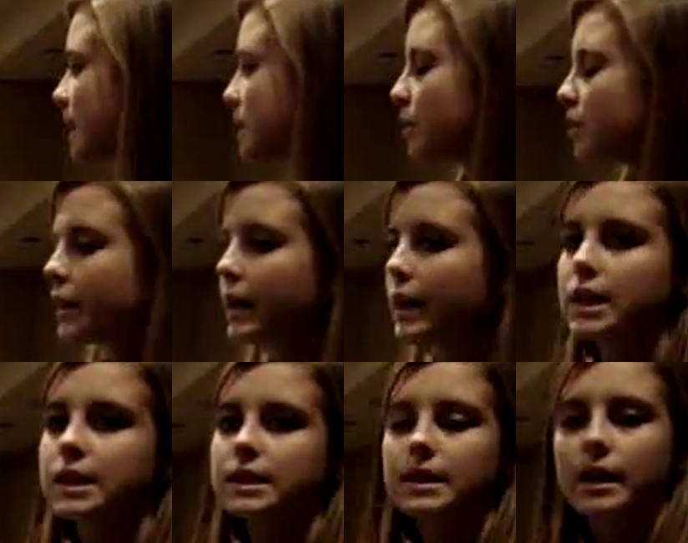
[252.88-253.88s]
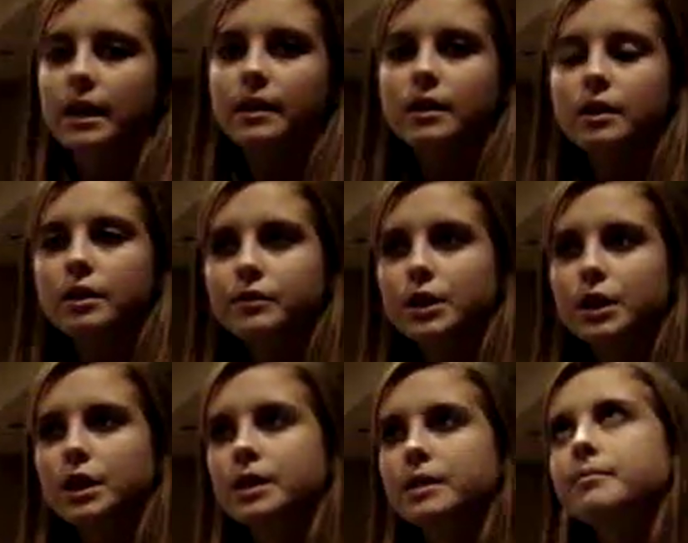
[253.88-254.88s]
Some other errors that could have
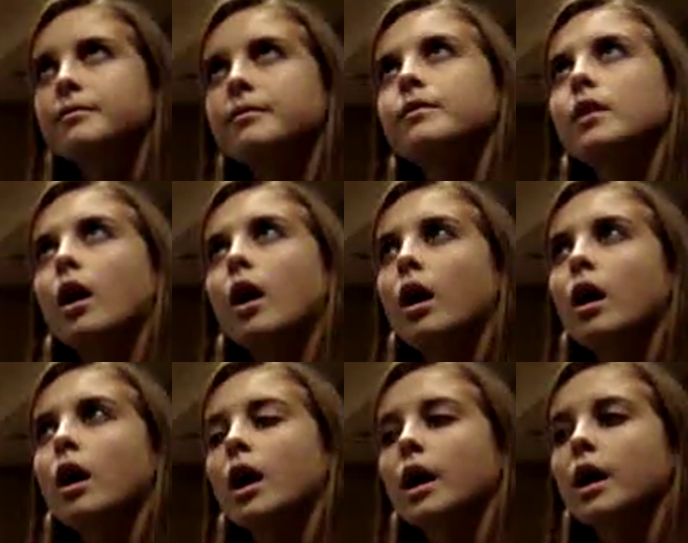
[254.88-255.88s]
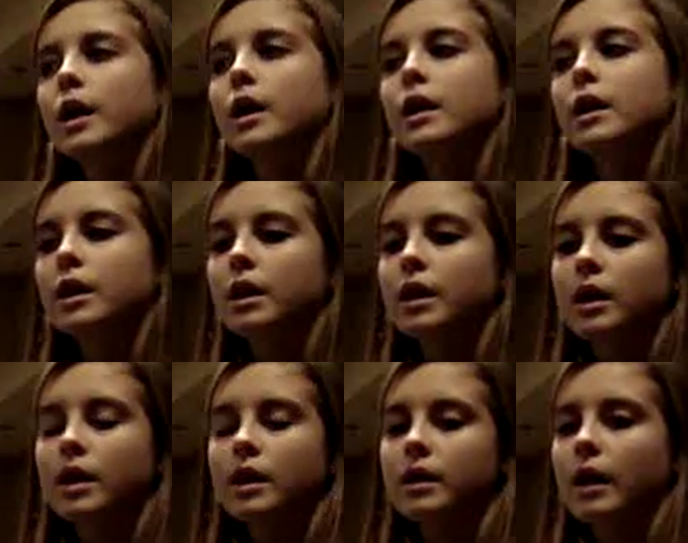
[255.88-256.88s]
occurred are
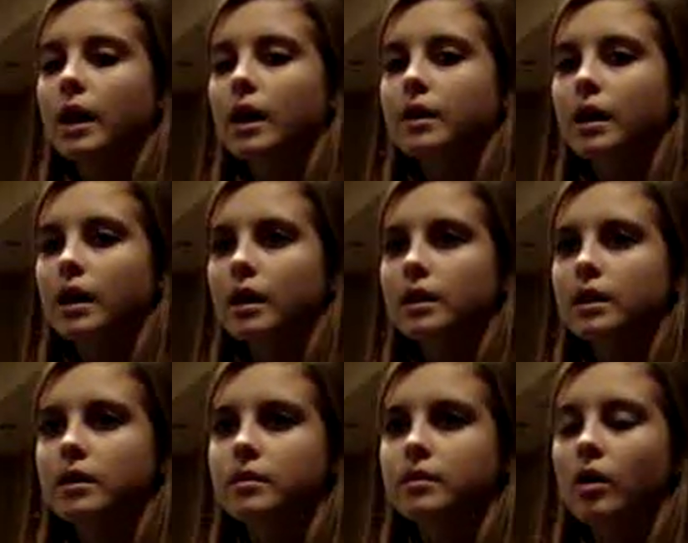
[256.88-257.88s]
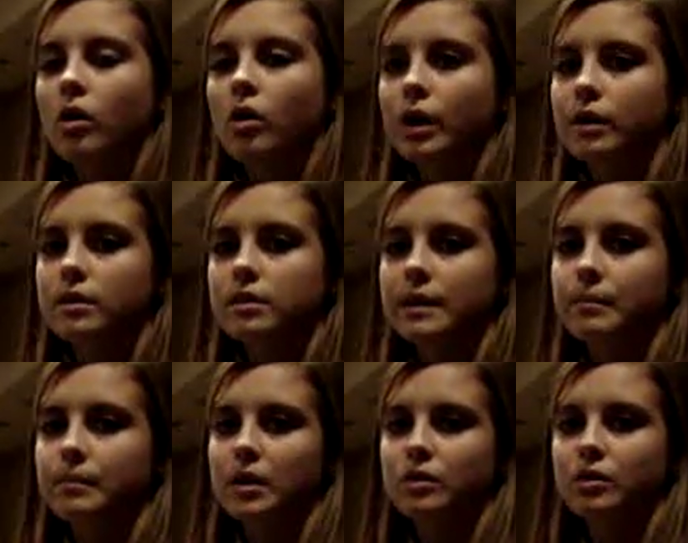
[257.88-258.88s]
that they didn't all get the same
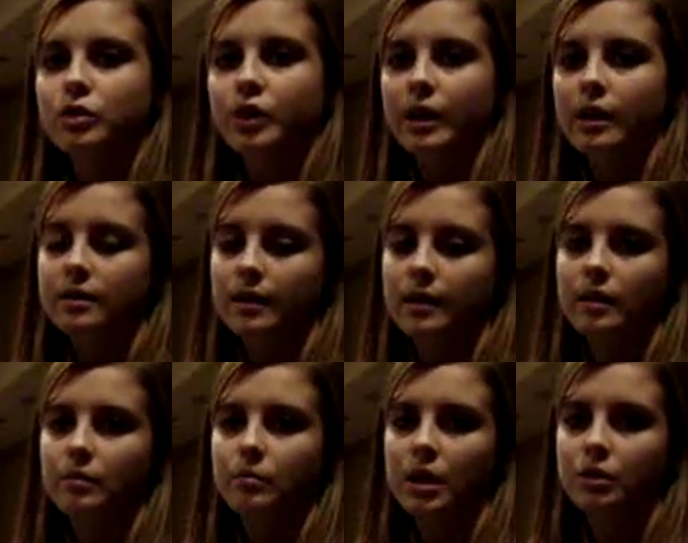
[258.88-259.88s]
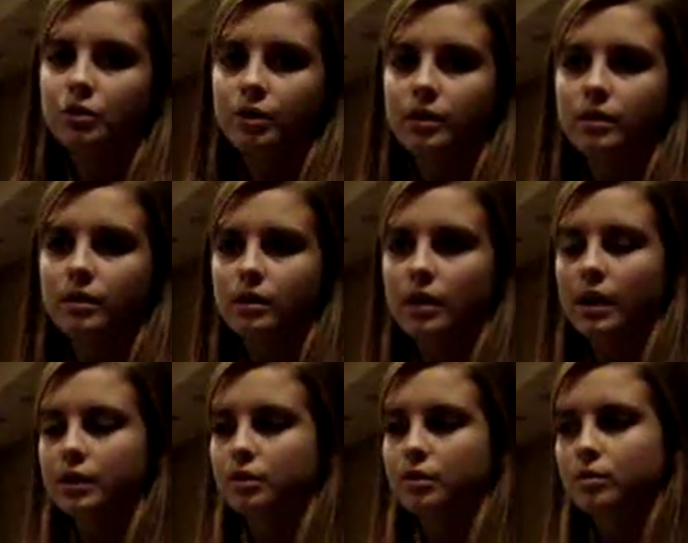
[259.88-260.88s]
amount to drink because I didn't measure it.
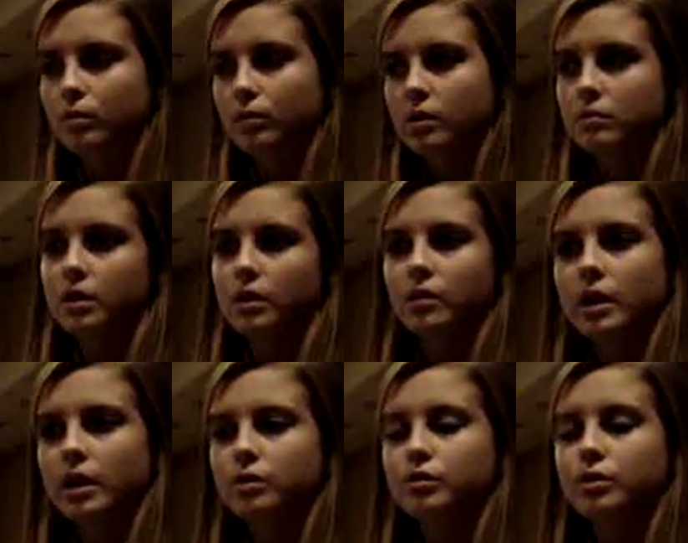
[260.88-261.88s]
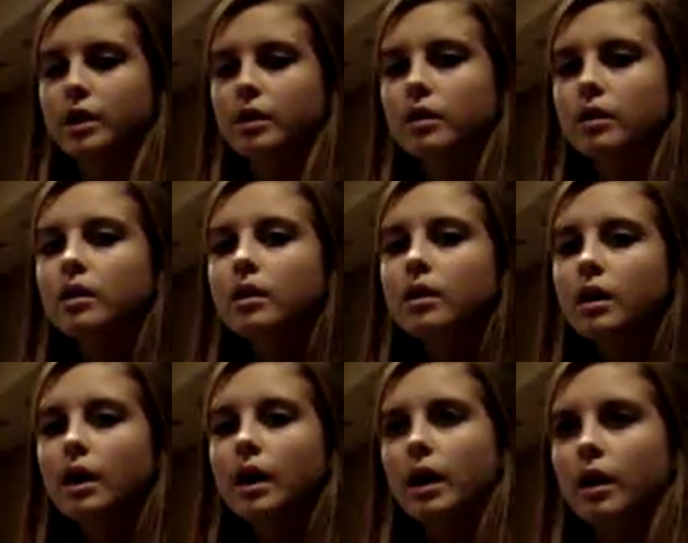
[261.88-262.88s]
I just told them to go get a drink
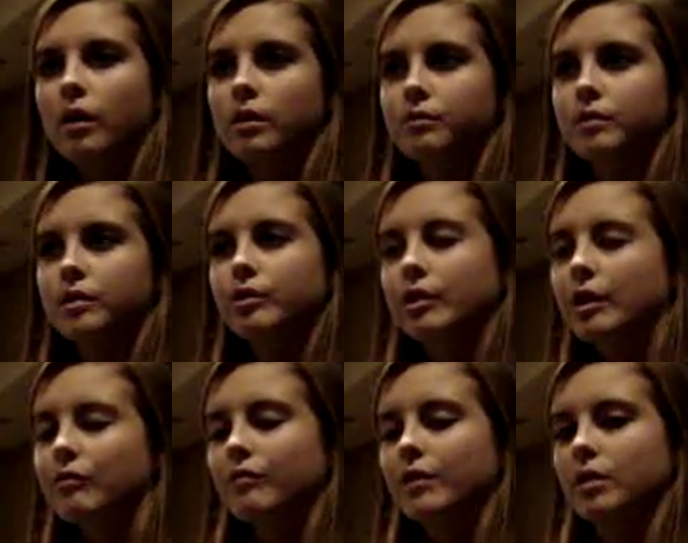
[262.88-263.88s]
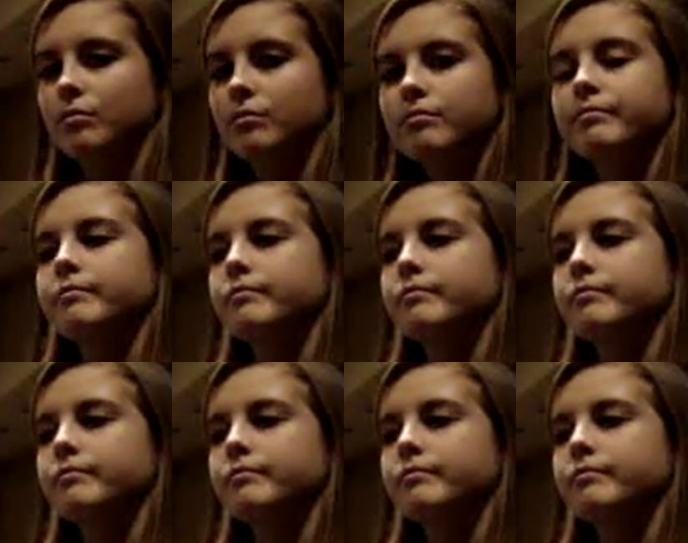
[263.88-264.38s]
out of the drinking fountain.